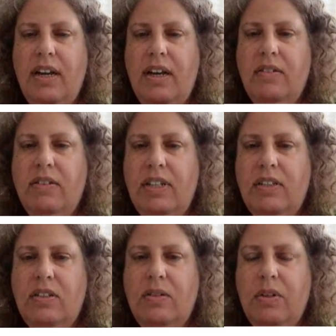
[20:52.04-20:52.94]
uh,
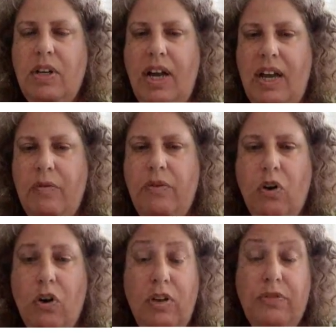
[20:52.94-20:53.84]
that I've
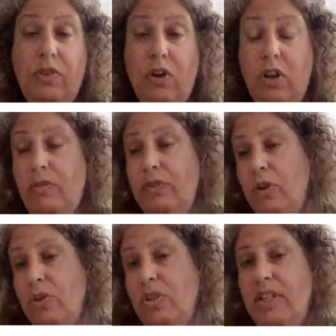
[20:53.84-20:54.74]
all of all of
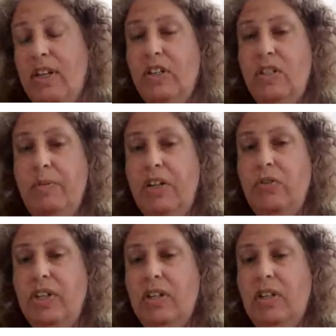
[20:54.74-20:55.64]
those that are
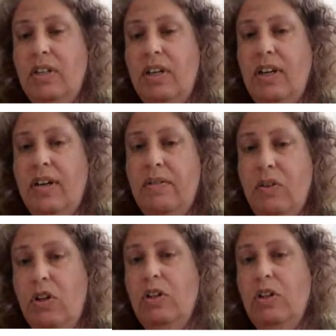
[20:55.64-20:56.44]
symmetric, uh,